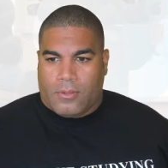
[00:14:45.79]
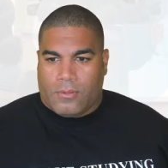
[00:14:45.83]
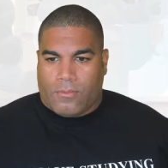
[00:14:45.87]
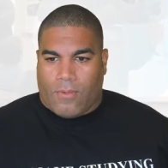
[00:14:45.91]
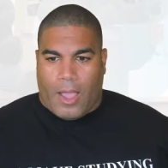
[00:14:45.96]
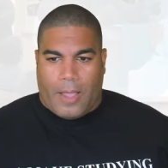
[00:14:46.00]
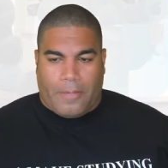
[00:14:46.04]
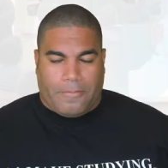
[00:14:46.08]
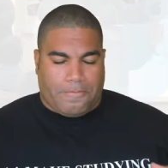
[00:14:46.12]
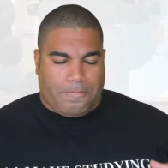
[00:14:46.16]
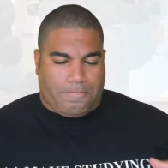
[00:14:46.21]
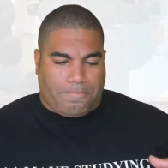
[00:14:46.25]

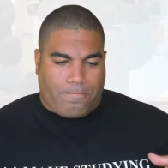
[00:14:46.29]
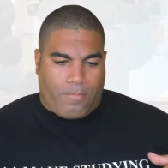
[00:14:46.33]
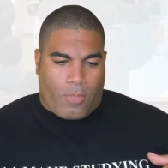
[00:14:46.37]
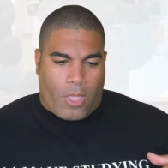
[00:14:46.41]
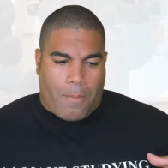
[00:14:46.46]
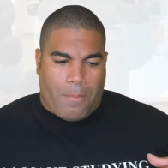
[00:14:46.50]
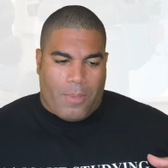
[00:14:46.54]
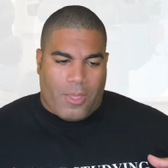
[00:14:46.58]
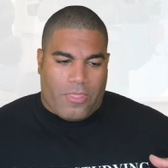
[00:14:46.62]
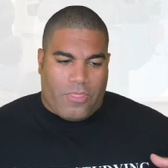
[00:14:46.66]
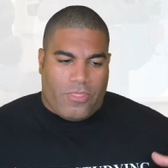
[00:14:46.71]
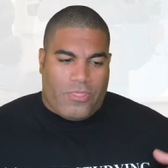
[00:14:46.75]
right?
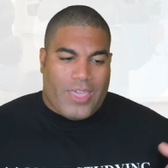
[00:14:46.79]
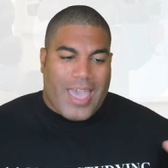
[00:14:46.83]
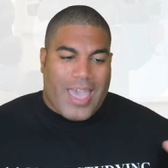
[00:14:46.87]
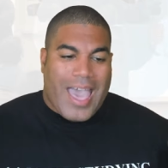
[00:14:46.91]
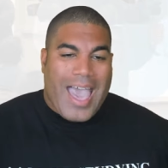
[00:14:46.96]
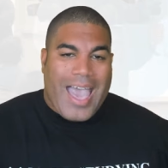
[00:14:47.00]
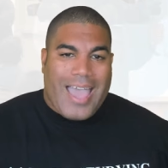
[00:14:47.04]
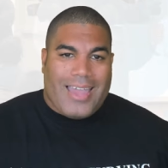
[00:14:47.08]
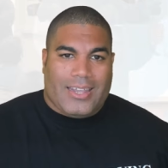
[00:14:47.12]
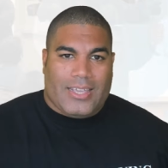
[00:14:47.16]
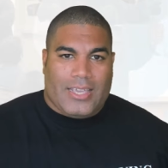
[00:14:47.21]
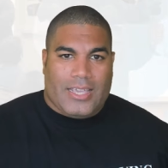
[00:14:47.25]
But
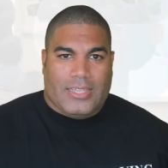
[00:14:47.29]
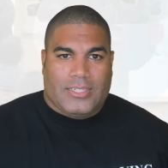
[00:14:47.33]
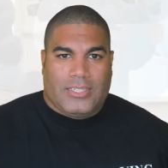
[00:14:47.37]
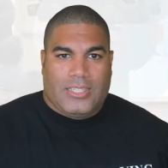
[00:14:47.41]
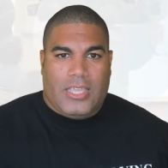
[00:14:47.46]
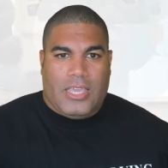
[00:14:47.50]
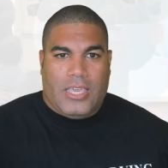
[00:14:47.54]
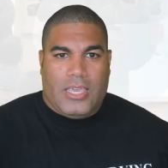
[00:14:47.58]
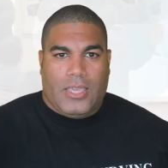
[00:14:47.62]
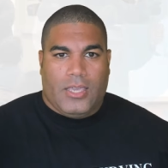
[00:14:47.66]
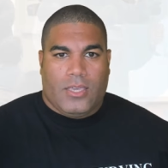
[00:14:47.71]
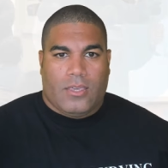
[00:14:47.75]
that is
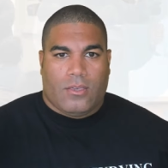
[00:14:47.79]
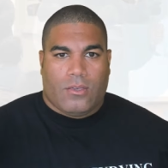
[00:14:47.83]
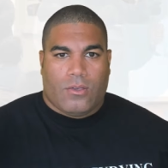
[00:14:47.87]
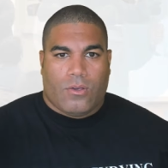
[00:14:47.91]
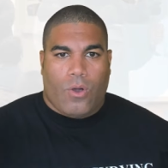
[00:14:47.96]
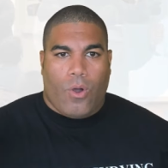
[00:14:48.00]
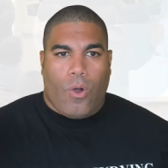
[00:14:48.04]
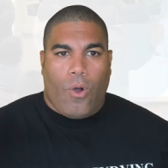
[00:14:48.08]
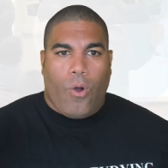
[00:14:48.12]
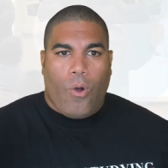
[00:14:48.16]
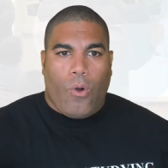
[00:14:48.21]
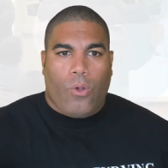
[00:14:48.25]
the
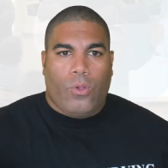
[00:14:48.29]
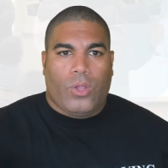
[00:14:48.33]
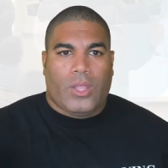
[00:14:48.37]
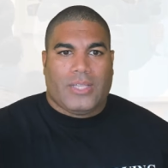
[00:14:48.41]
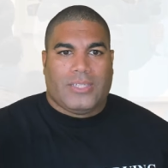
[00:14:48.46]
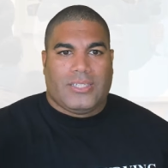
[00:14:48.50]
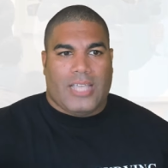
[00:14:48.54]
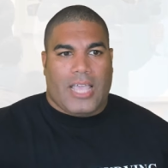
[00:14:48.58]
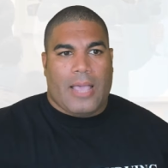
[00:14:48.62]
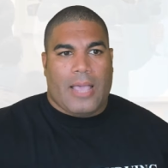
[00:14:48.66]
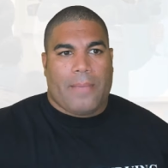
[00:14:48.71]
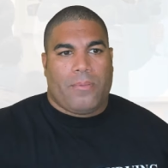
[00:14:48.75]
whole
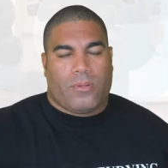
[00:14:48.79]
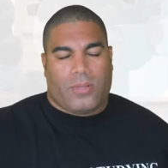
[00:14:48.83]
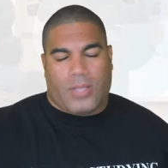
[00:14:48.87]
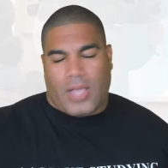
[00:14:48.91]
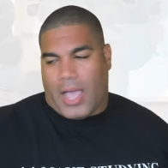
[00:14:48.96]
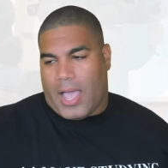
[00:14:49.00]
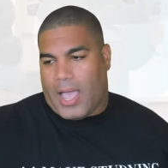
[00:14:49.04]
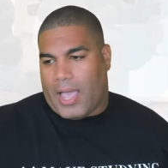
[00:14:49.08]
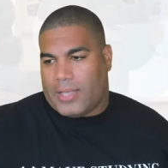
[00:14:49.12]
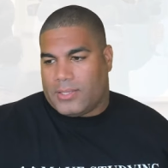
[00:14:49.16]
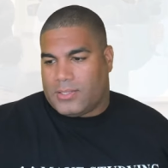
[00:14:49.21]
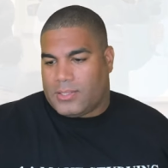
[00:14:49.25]
example,
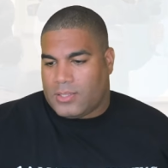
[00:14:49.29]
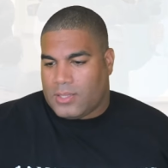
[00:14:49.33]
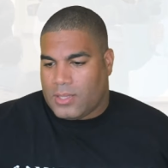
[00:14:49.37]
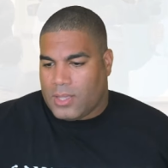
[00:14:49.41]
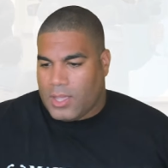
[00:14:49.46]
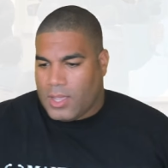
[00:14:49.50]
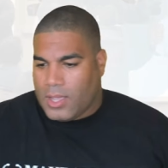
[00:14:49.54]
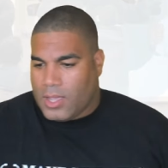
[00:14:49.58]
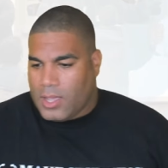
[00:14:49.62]
guys,